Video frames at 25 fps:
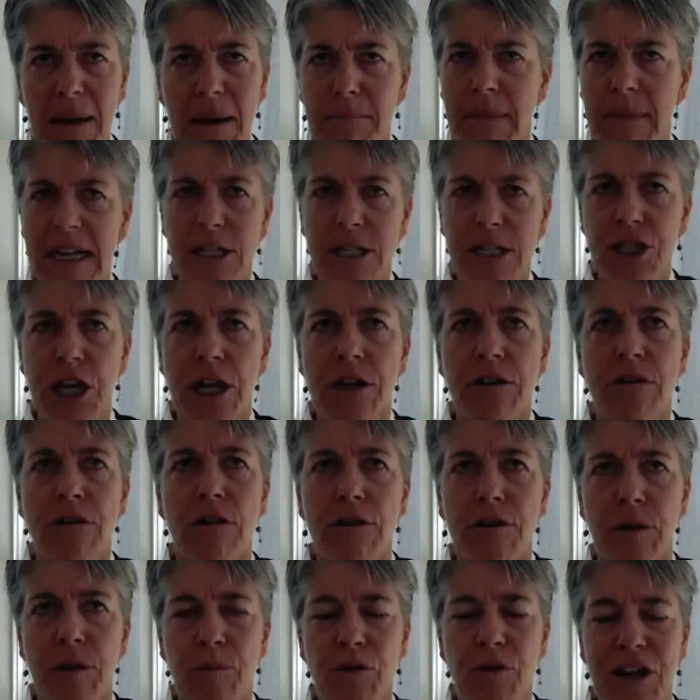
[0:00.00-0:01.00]
Mass
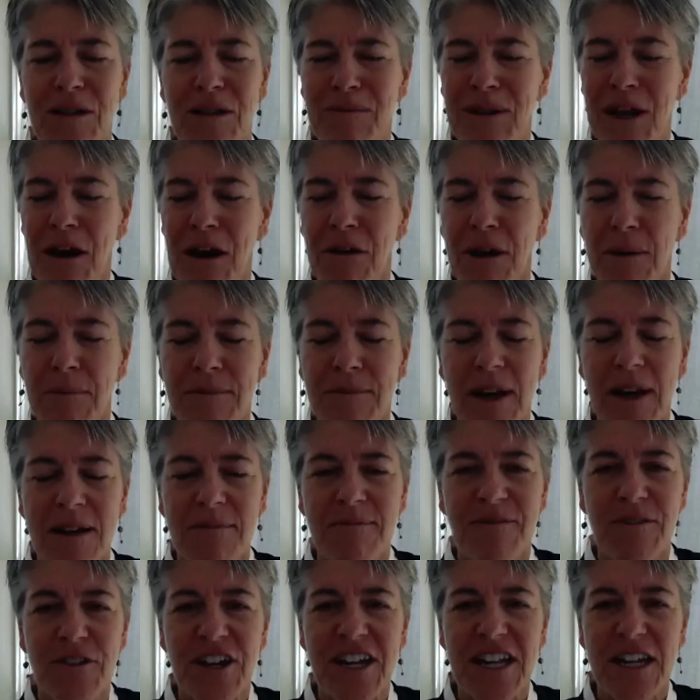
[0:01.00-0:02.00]
General or the Brigham. Now
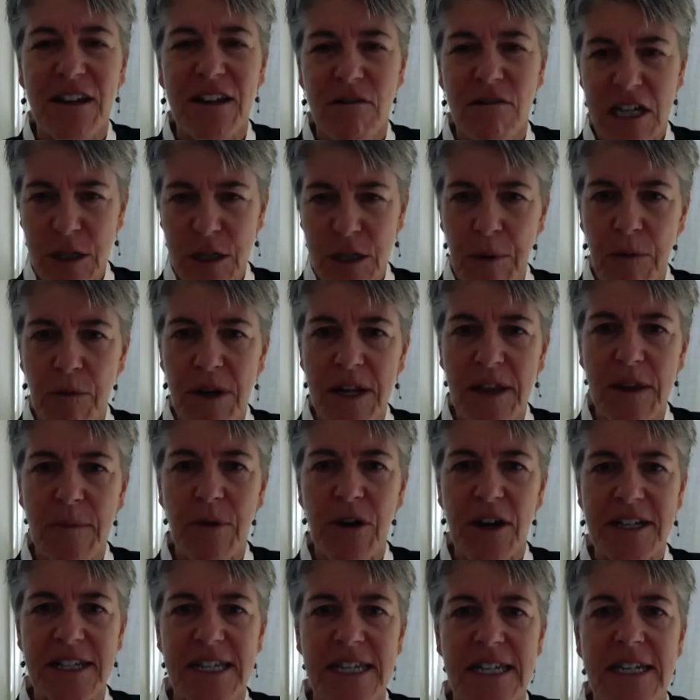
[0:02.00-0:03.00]
I'm forgetting which, but one of the
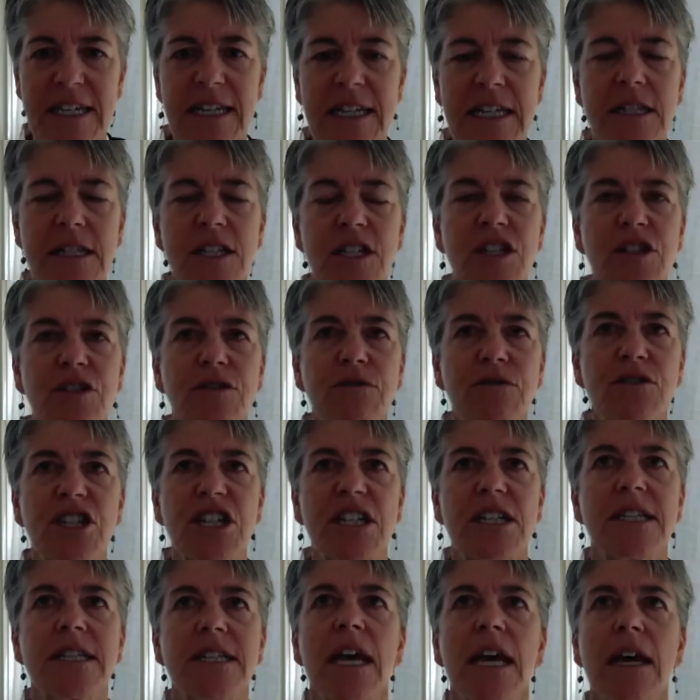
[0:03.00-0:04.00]
Boston
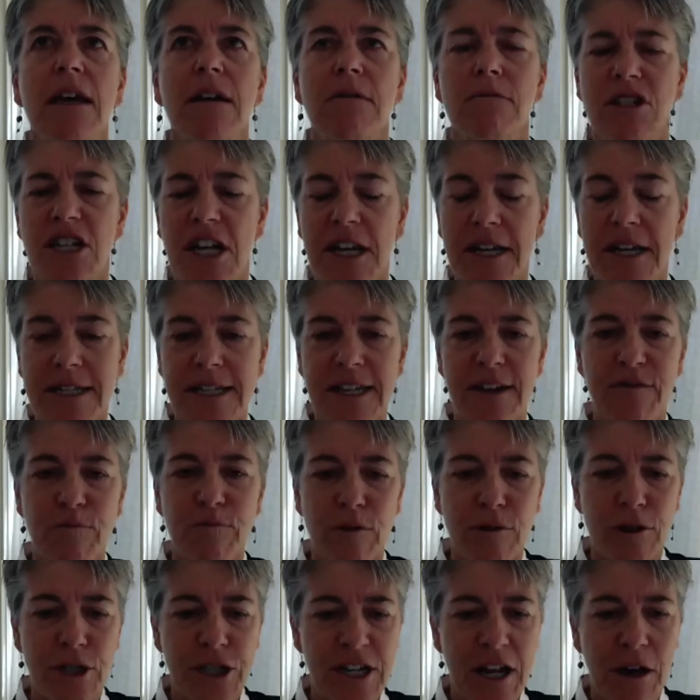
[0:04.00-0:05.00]
institutions, which I guess have
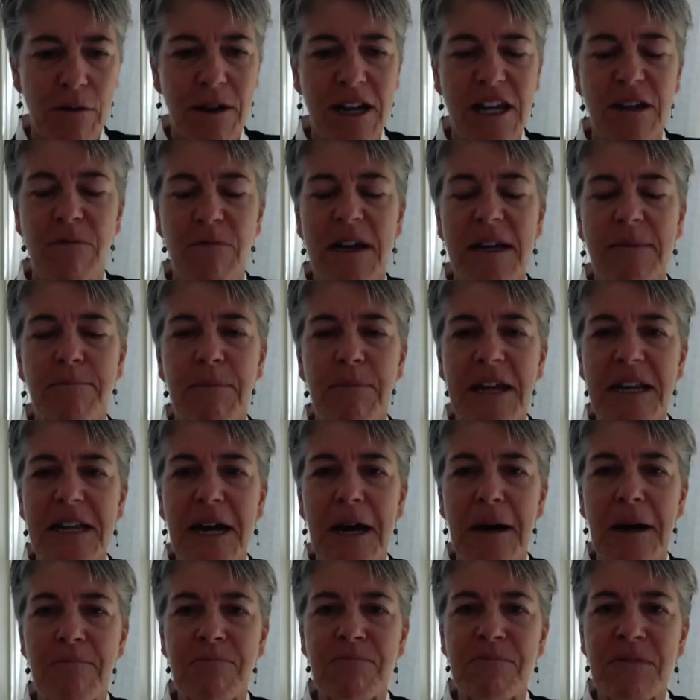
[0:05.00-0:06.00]
merged now anyway. But
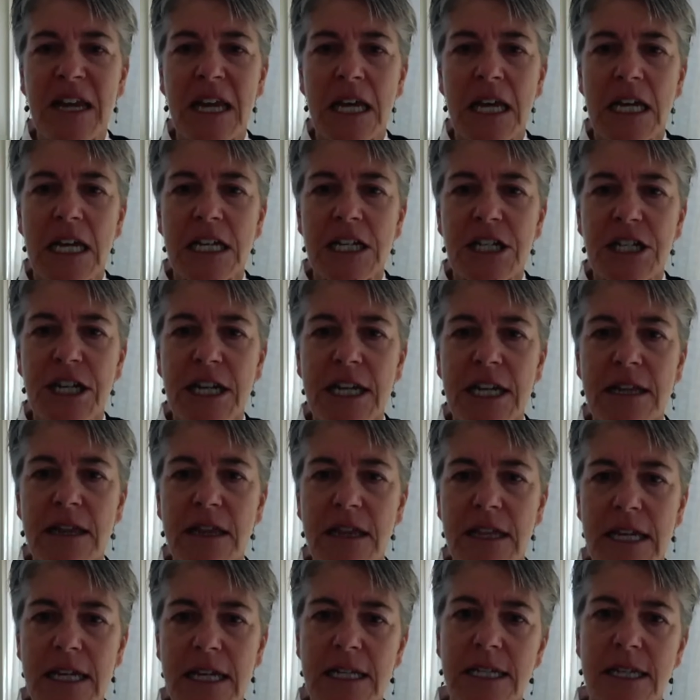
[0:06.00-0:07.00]
she
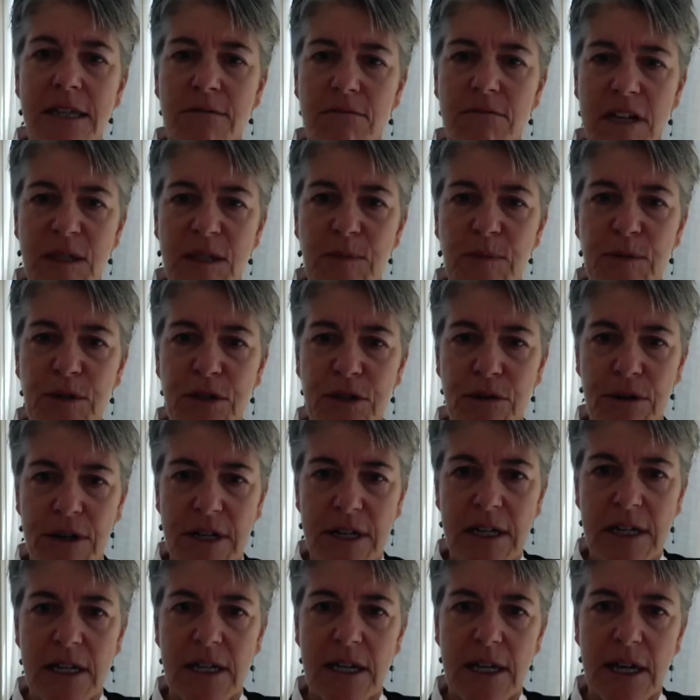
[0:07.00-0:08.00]
leads the
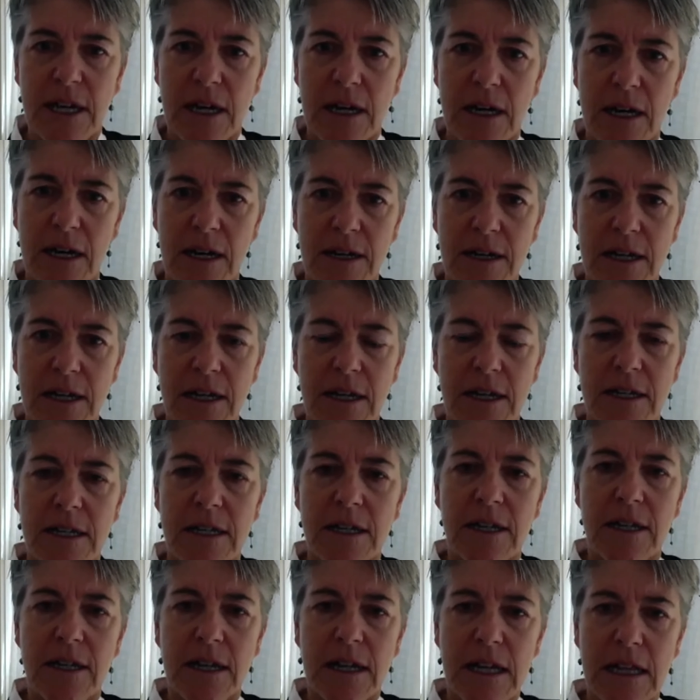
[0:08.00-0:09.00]
respiratory
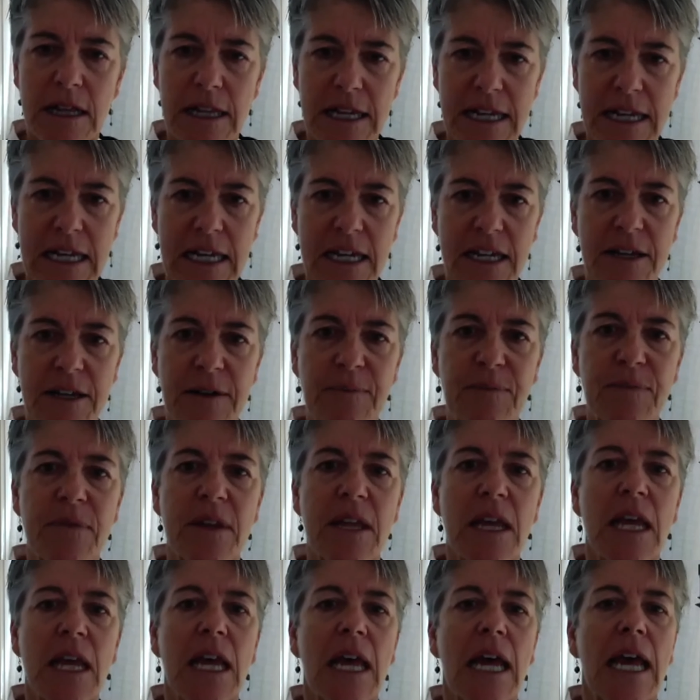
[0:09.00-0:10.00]
clinic.
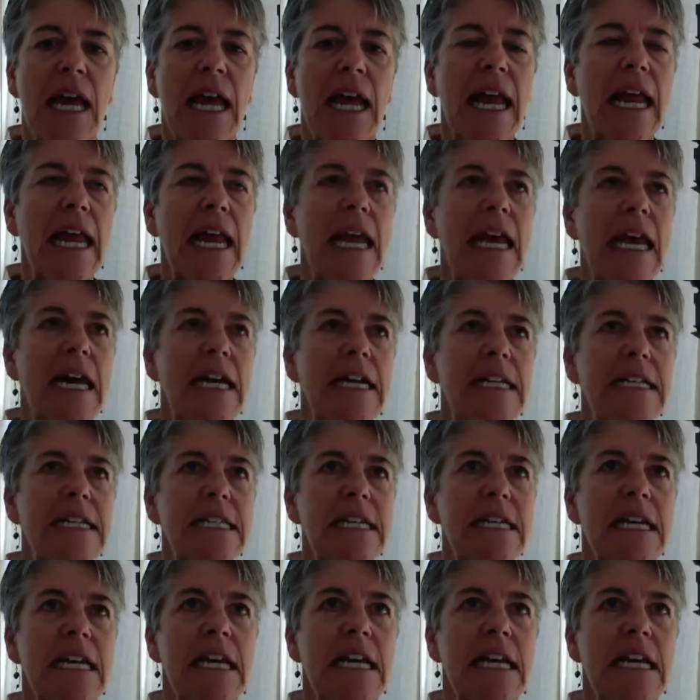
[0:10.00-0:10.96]
And